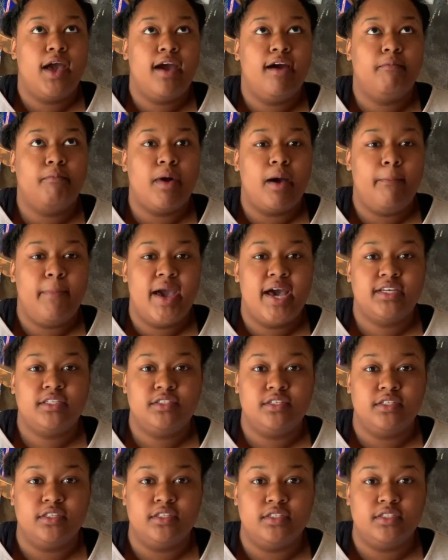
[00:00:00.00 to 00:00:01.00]
have my
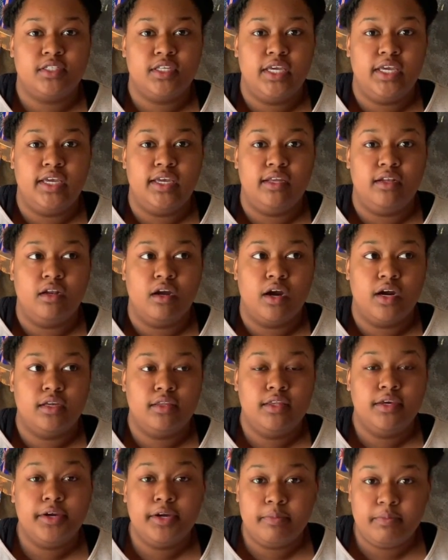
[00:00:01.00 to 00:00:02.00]
master's in
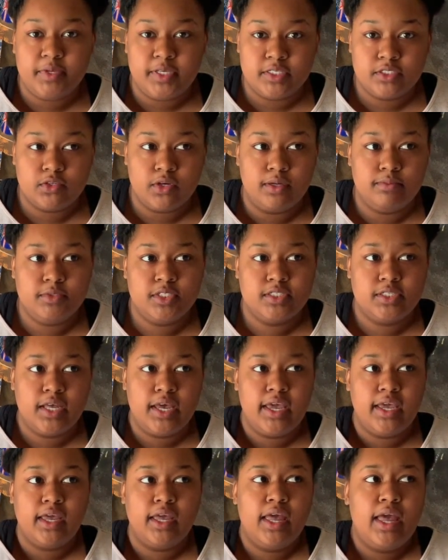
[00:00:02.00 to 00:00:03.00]
art therapy. So I'm just
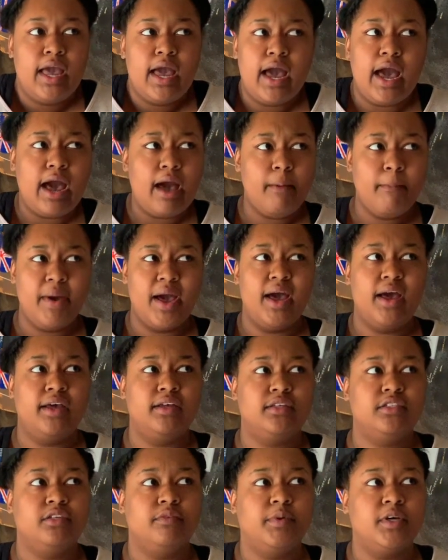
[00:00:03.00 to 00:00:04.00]
like, how am
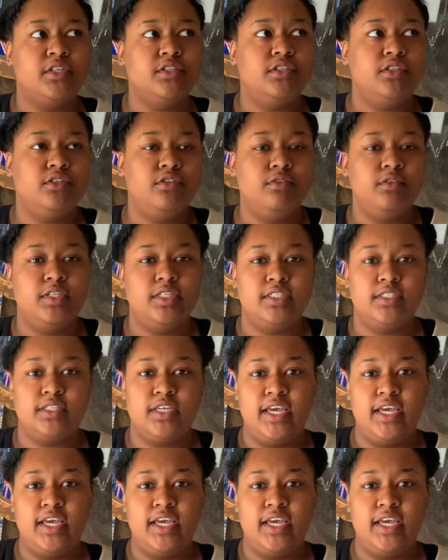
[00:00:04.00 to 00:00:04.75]
I supposed to do this?